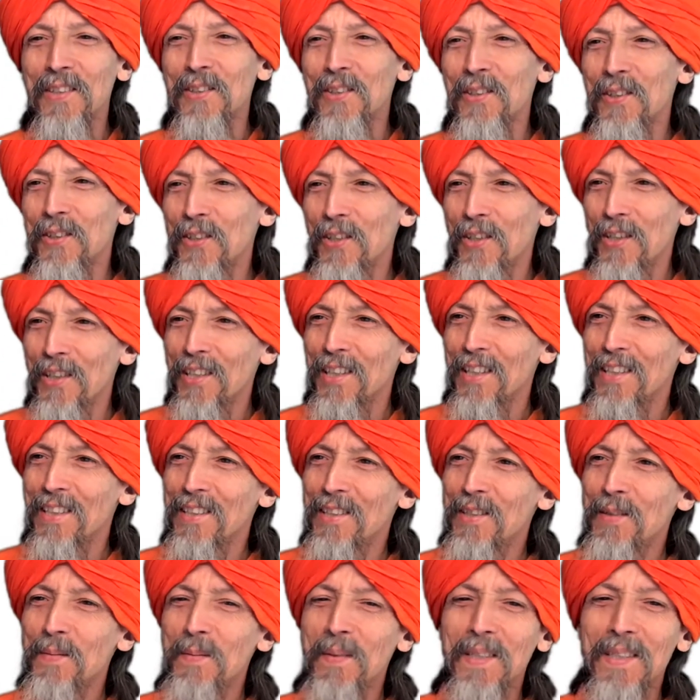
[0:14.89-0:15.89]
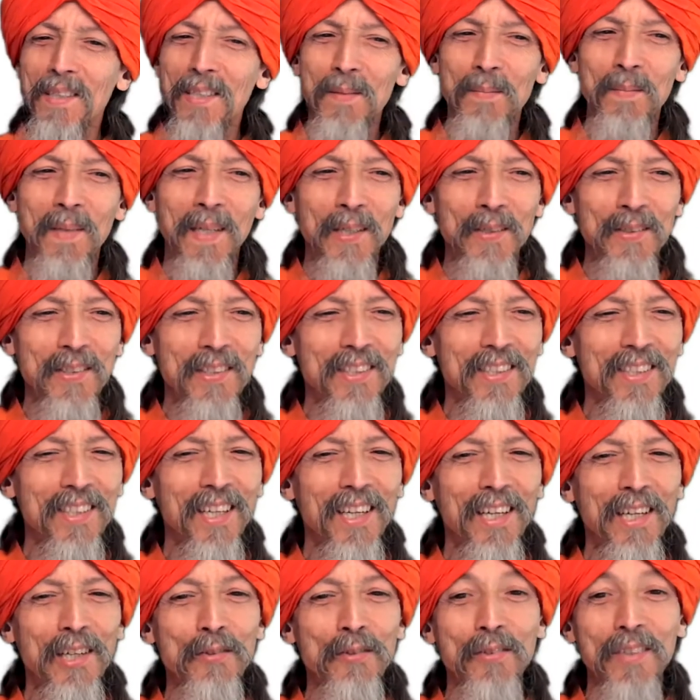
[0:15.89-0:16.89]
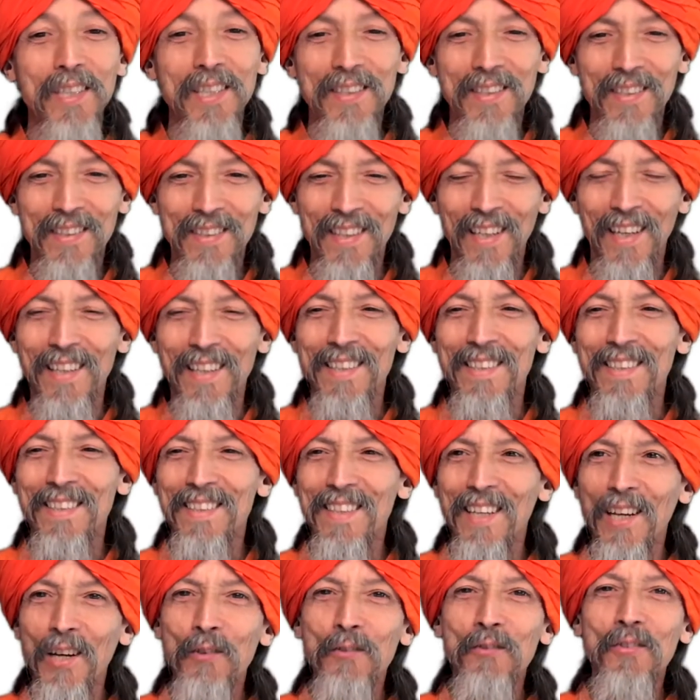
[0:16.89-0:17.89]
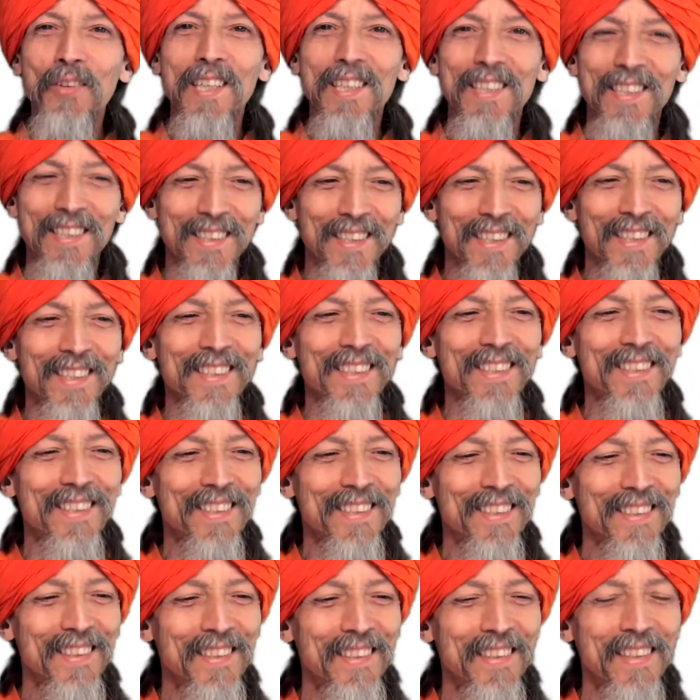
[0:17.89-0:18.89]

to talk a little bit about service and selflessness.